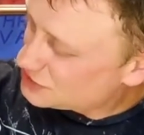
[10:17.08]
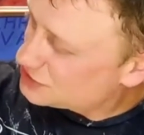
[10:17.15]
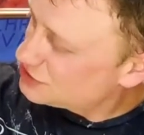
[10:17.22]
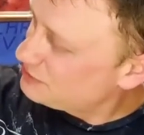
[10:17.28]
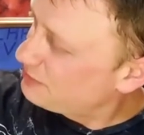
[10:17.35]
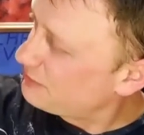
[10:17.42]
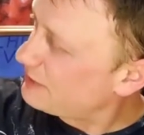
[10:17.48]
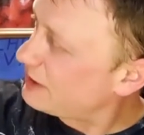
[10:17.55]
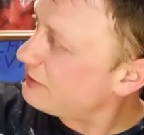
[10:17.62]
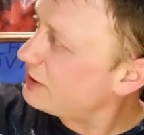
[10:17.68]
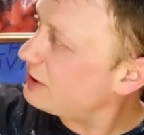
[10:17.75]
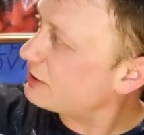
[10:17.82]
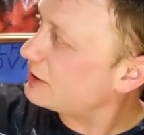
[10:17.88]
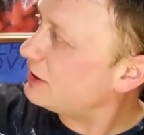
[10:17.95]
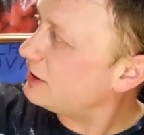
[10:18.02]
Super
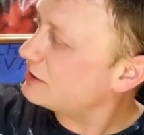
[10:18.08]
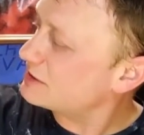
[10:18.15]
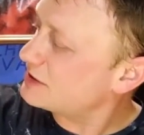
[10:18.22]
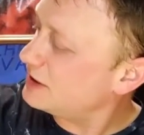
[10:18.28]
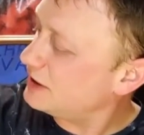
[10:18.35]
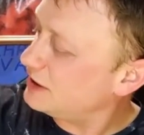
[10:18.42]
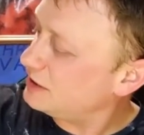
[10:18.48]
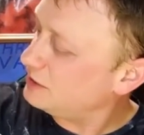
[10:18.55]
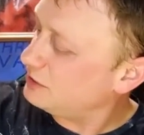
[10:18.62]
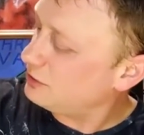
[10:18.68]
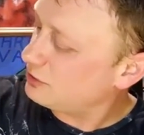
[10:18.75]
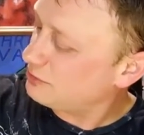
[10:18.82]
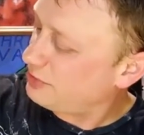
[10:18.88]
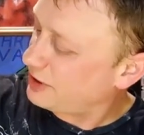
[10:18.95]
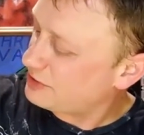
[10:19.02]
Mario Kart
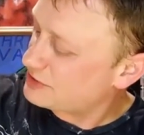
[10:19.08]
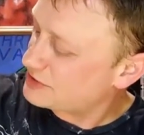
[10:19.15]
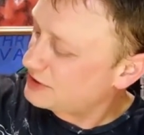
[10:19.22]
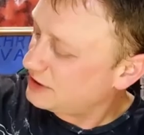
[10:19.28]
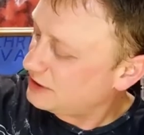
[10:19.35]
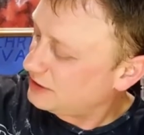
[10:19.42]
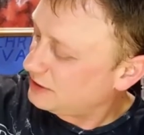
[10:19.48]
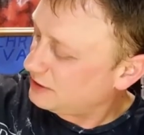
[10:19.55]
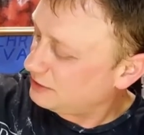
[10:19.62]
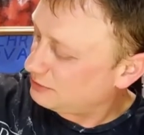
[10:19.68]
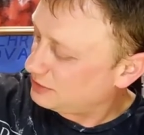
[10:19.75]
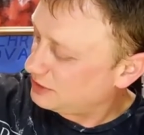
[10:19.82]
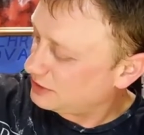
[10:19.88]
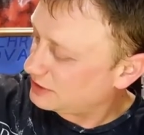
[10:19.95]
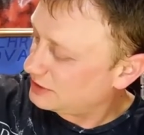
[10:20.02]
long poster
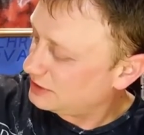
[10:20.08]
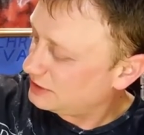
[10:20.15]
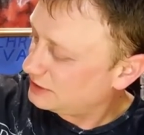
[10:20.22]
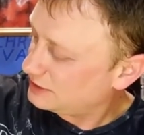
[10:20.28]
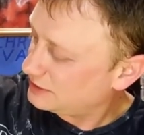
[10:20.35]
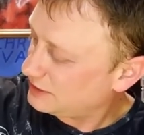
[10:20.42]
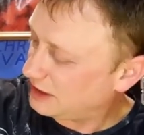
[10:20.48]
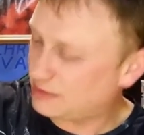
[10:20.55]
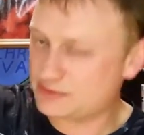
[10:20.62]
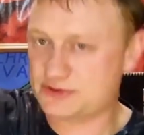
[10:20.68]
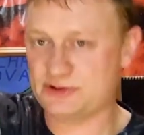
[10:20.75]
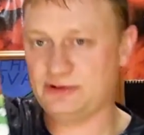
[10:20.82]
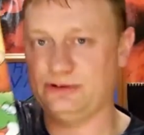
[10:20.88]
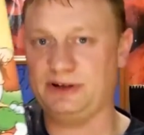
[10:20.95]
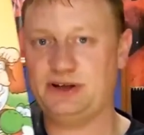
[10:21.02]
artwork.
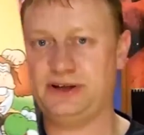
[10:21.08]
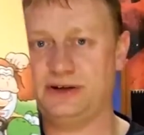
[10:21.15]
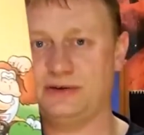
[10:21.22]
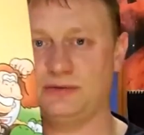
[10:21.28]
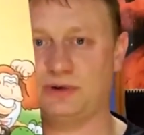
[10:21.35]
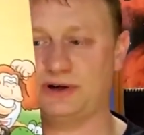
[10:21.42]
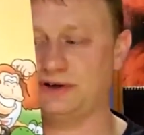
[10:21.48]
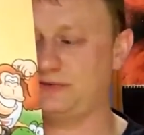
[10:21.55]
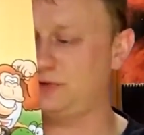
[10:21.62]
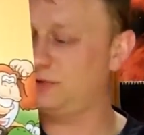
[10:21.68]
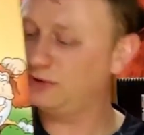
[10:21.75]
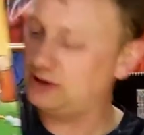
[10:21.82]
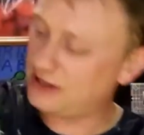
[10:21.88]
Absolutely wonderful.